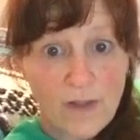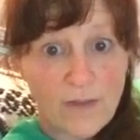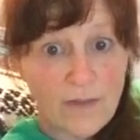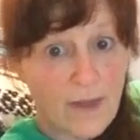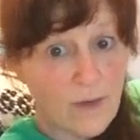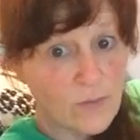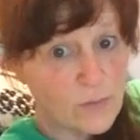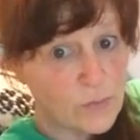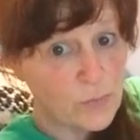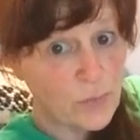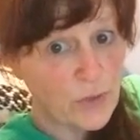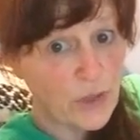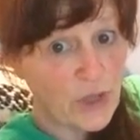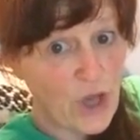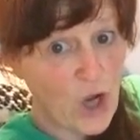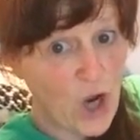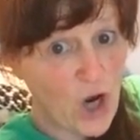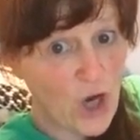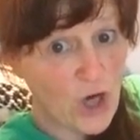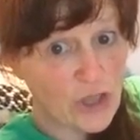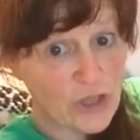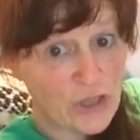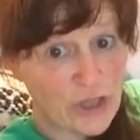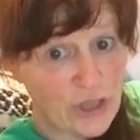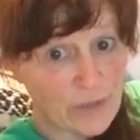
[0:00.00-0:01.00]
Well, that was pretty
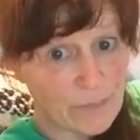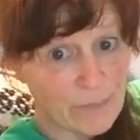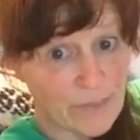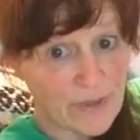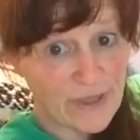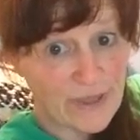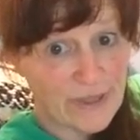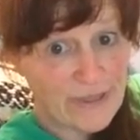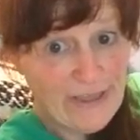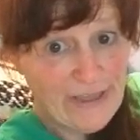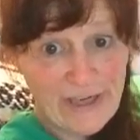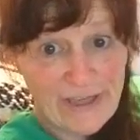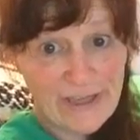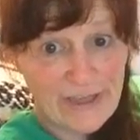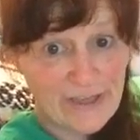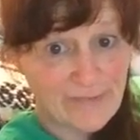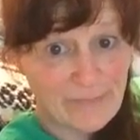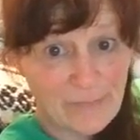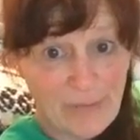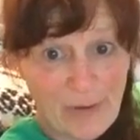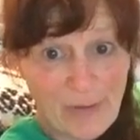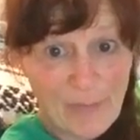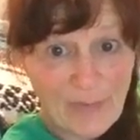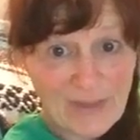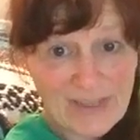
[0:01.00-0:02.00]
harsh and
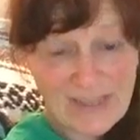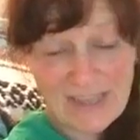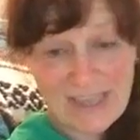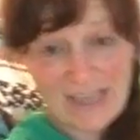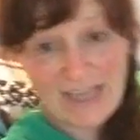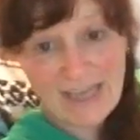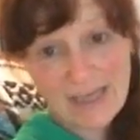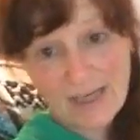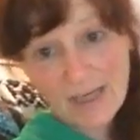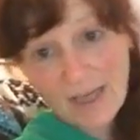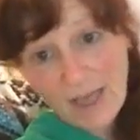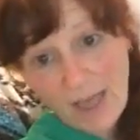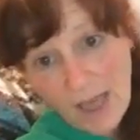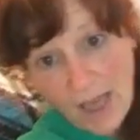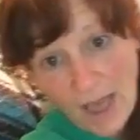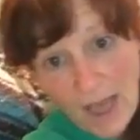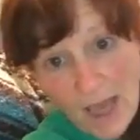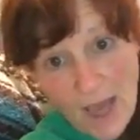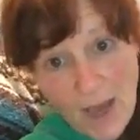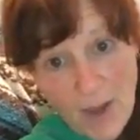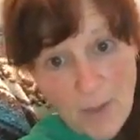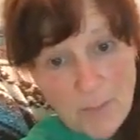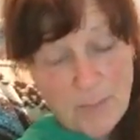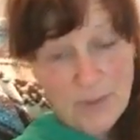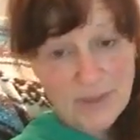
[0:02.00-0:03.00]
opinionated of me, wasn't it?
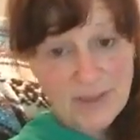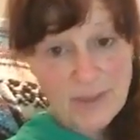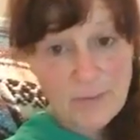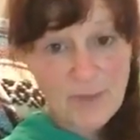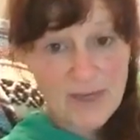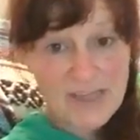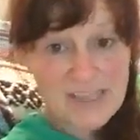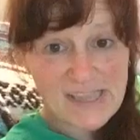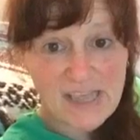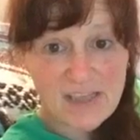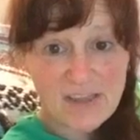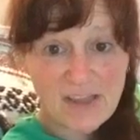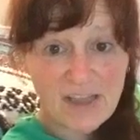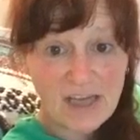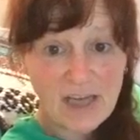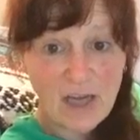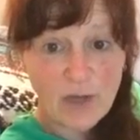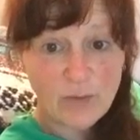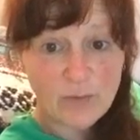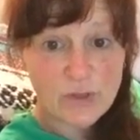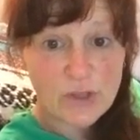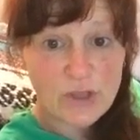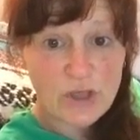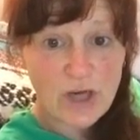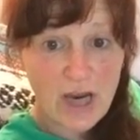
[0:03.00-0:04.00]
But the basic
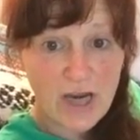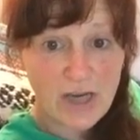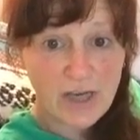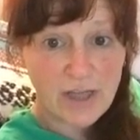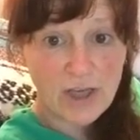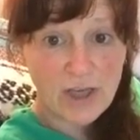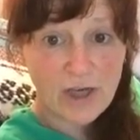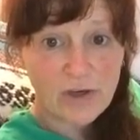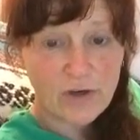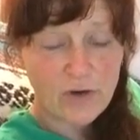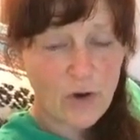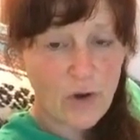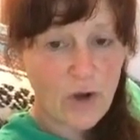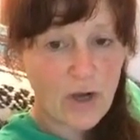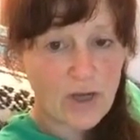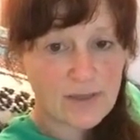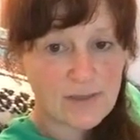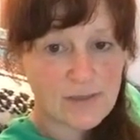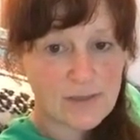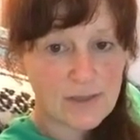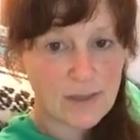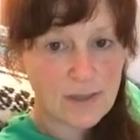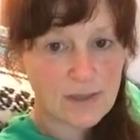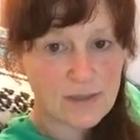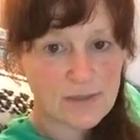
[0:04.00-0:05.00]
thing I was trying to get
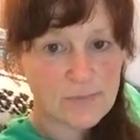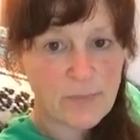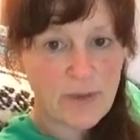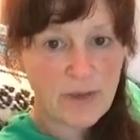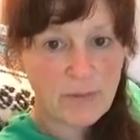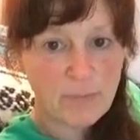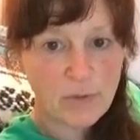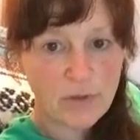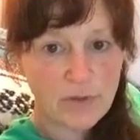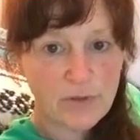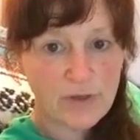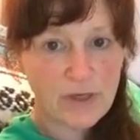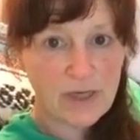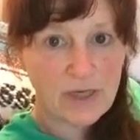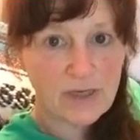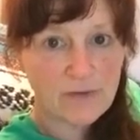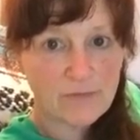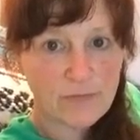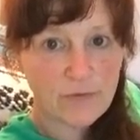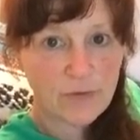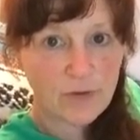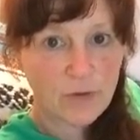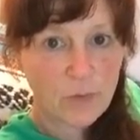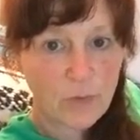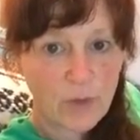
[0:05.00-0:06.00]
across is people are
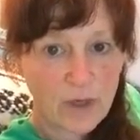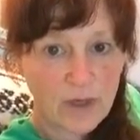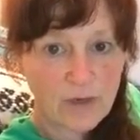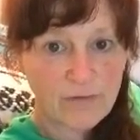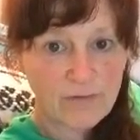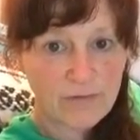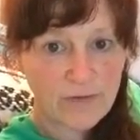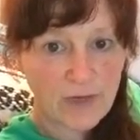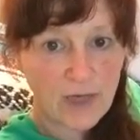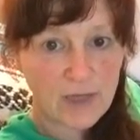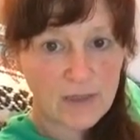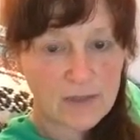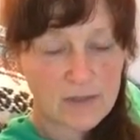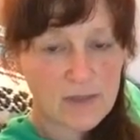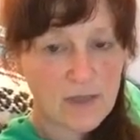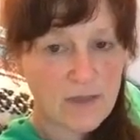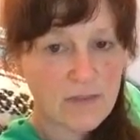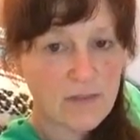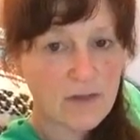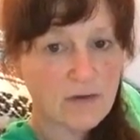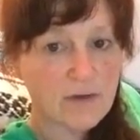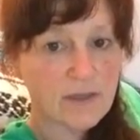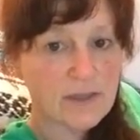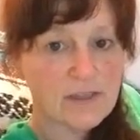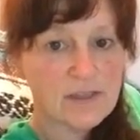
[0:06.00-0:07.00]
in it for the quick
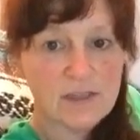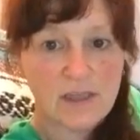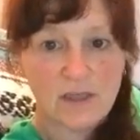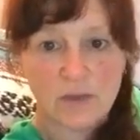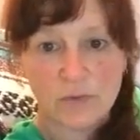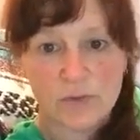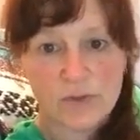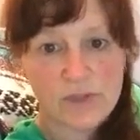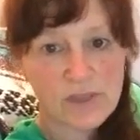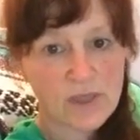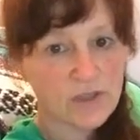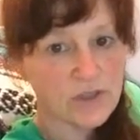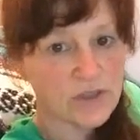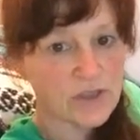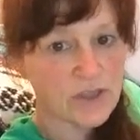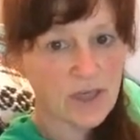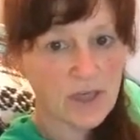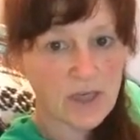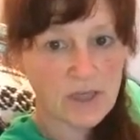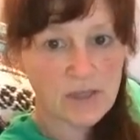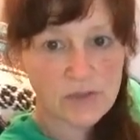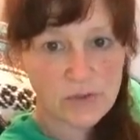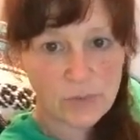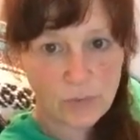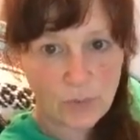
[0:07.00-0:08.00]
fix. There is no such
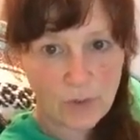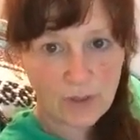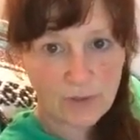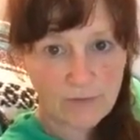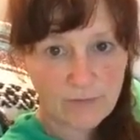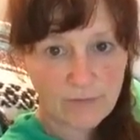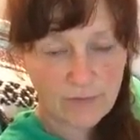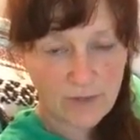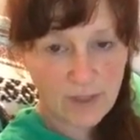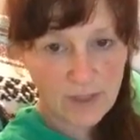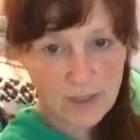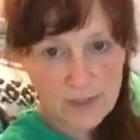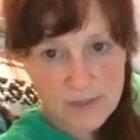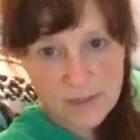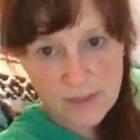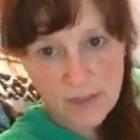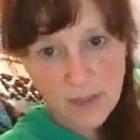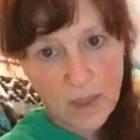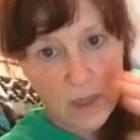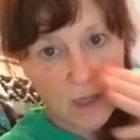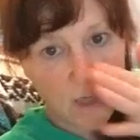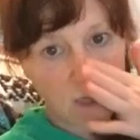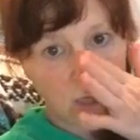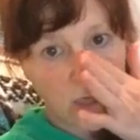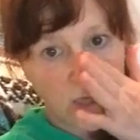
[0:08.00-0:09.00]
thing as quick
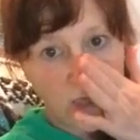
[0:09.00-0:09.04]
fix.